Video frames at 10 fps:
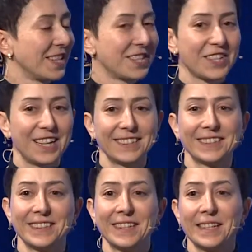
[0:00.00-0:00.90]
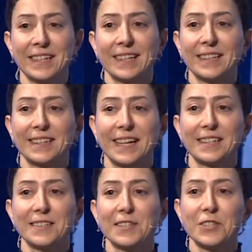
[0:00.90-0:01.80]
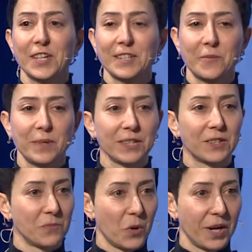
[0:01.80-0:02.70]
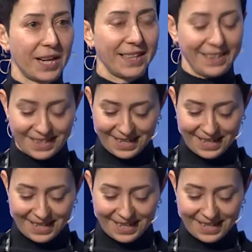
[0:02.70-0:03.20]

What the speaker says: Nisha. Ladies and gentlemen, good morning.